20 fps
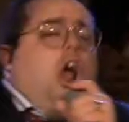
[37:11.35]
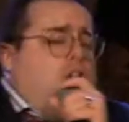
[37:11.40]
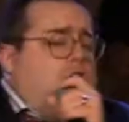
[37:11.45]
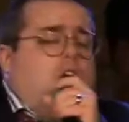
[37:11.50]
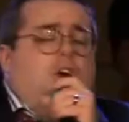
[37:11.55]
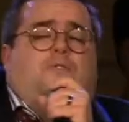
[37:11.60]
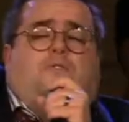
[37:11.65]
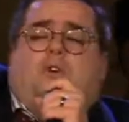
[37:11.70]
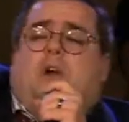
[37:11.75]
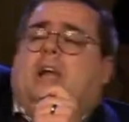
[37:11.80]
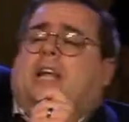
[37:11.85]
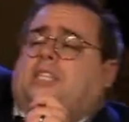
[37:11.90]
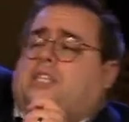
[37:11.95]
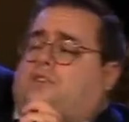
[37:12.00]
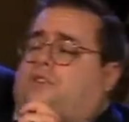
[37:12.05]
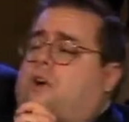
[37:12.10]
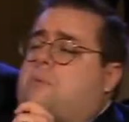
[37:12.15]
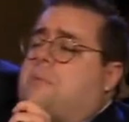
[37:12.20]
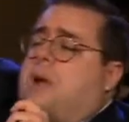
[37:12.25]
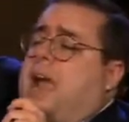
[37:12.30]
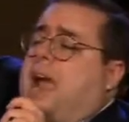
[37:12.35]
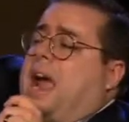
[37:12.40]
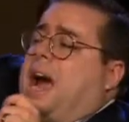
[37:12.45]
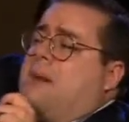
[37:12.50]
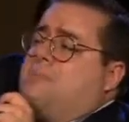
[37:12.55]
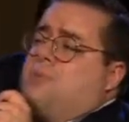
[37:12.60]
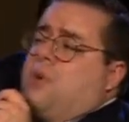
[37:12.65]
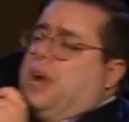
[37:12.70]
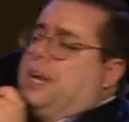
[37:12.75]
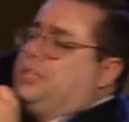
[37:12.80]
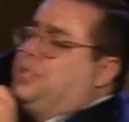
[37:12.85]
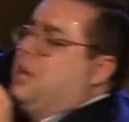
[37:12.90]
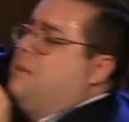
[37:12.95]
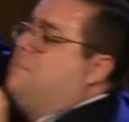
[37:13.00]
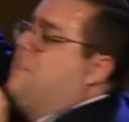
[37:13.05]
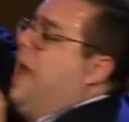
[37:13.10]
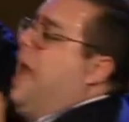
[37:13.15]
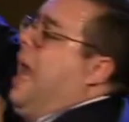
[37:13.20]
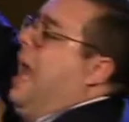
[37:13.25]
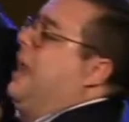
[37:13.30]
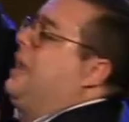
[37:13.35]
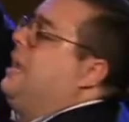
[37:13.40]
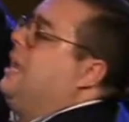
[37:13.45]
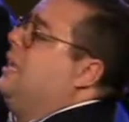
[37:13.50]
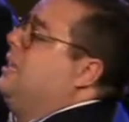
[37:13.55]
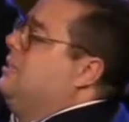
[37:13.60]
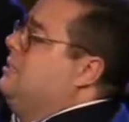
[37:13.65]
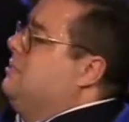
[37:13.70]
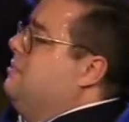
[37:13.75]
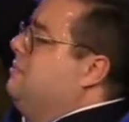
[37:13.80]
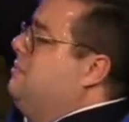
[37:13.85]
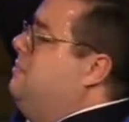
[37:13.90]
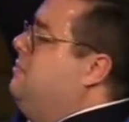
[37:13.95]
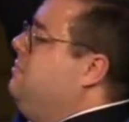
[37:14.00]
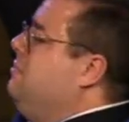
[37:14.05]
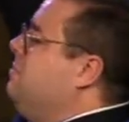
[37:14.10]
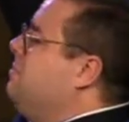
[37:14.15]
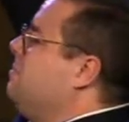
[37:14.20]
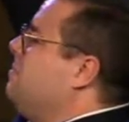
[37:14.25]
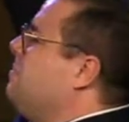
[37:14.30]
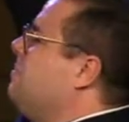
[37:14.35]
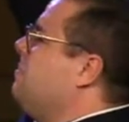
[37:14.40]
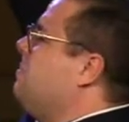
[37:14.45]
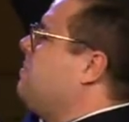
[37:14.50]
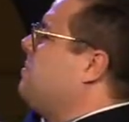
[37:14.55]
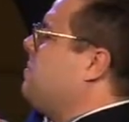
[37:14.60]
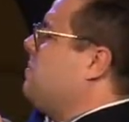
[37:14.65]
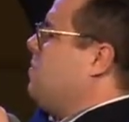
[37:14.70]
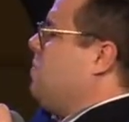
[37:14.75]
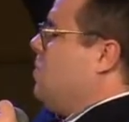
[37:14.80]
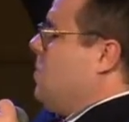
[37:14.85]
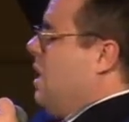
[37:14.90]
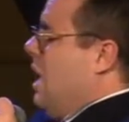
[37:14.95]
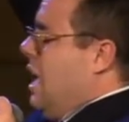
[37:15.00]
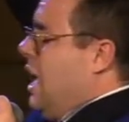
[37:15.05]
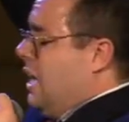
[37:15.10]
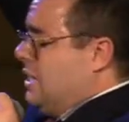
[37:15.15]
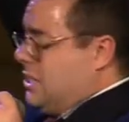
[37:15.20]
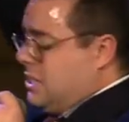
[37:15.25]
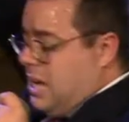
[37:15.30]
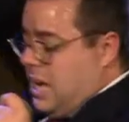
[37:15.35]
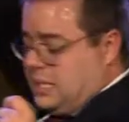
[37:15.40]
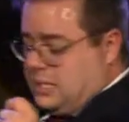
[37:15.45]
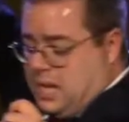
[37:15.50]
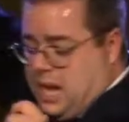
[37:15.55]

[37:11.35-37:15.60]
you've reached for me. I'm reaching back. If I